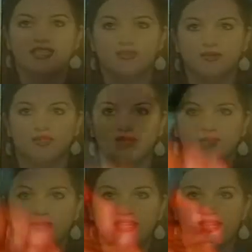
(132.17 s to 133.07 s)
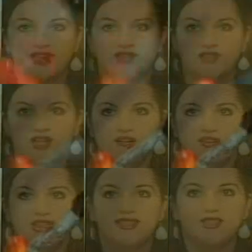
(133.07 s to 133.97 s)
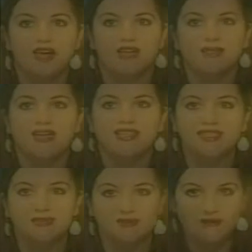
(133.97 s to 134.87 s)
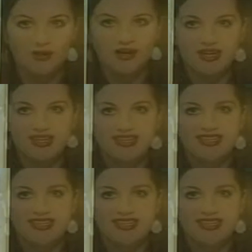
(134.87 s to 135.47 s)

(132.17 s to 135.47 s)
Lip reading: Here's my Sharpie. I love Sharpies. I've talked about this before.